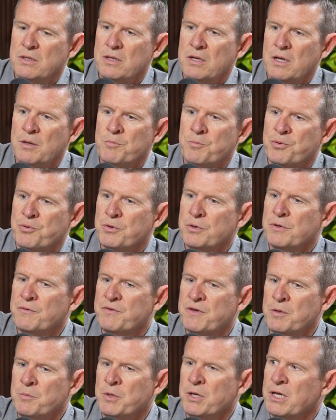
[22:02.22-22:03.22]
improve
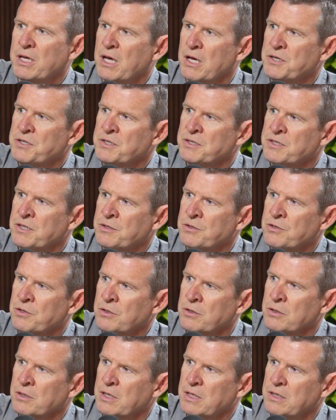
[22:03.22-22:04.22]
communications
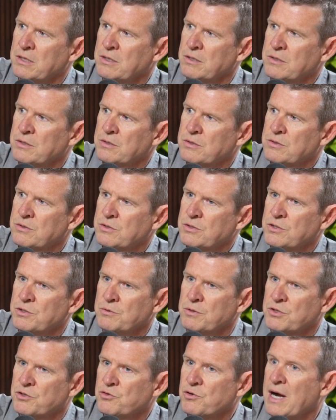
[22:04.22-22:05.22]
internally
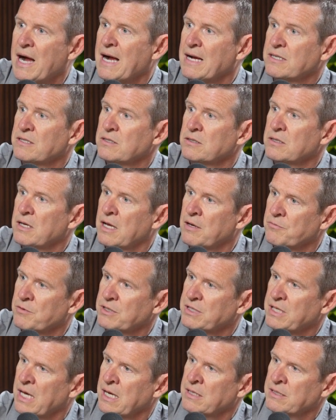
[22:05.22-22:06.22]
to attract and
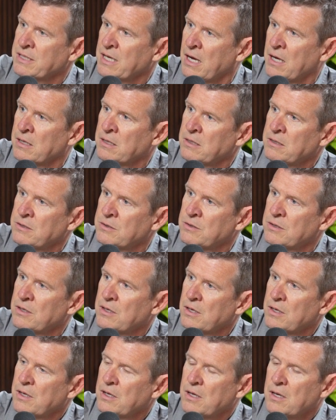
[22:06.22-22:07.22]
retain talent.
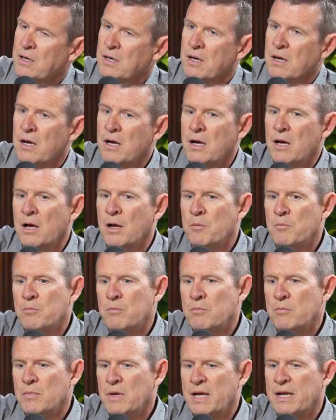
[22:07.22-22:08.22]

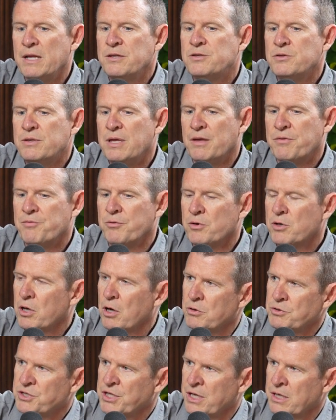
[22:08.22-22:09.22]
And I do that through
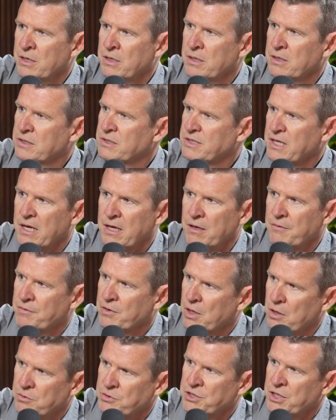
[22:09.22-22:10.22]
coaching, executive
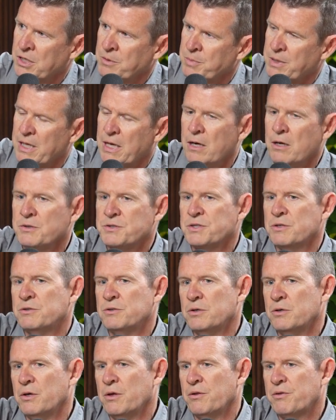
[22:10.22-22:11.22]
coaching, but I also
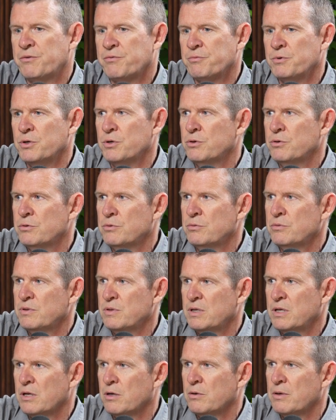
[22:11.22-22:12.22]
do it through,
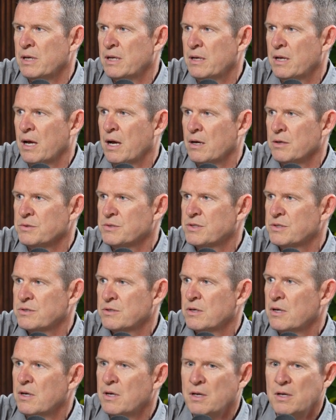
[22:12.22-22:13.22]
in-house,
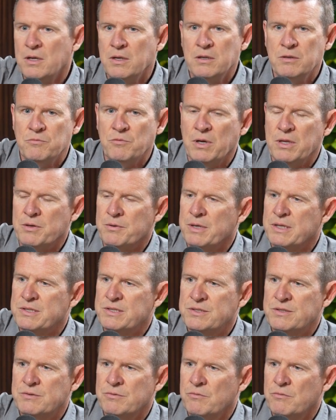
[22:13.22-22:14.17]
whether it's